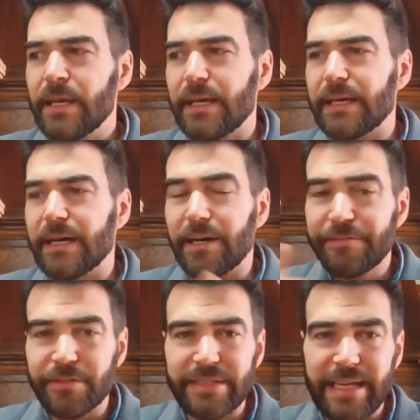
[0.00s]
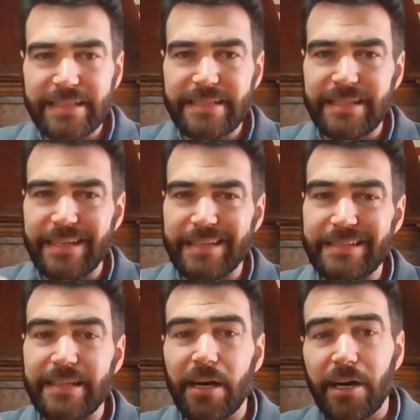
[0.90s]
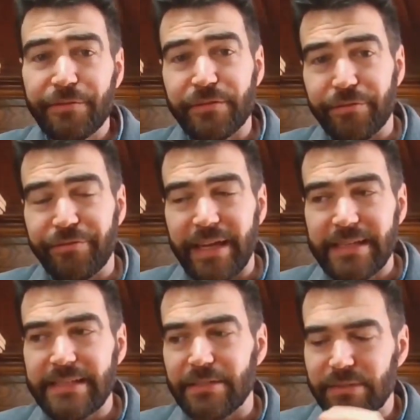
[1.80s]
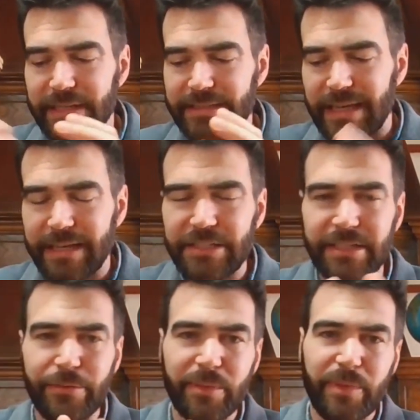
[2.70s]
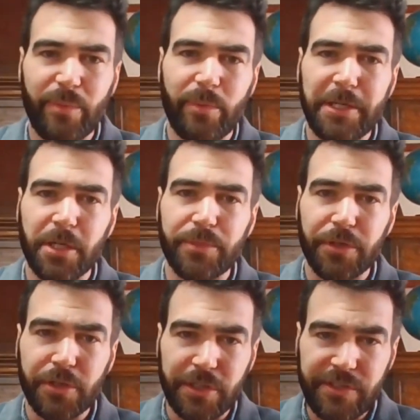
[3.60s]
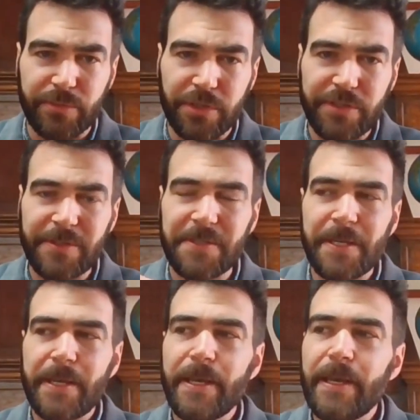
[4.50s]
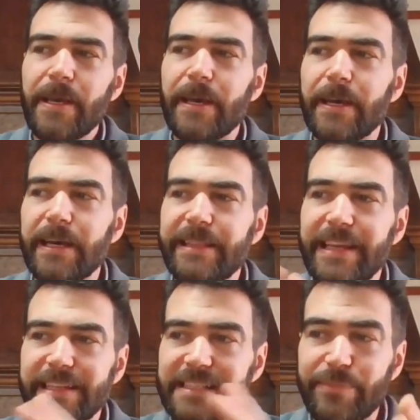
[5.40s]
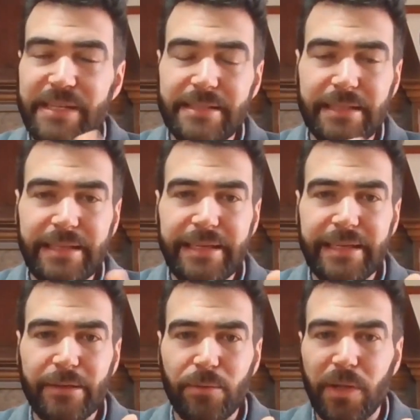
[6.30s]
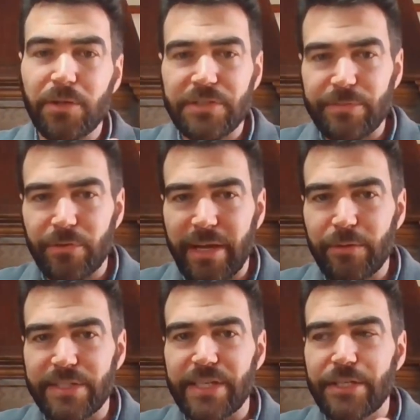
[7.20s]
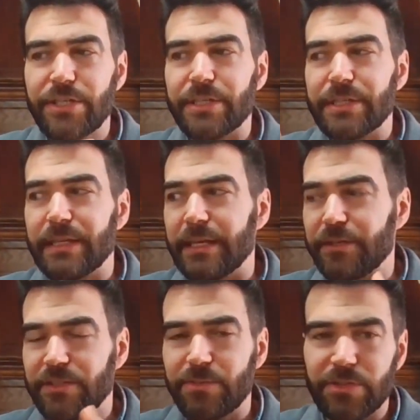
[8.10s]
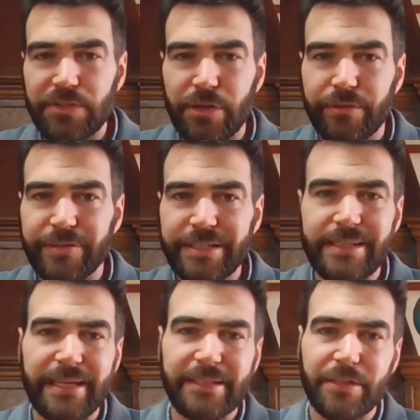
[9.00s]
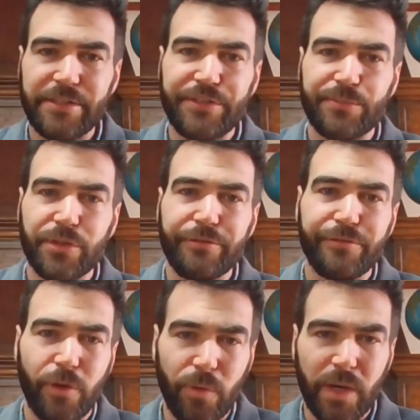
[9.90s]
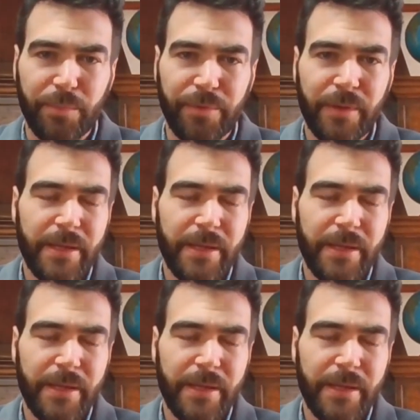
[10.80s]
After that, it's the after phase. So that's actually when people become your customers. Then it's basically, customer acquisition, customer service, and customer follow-up.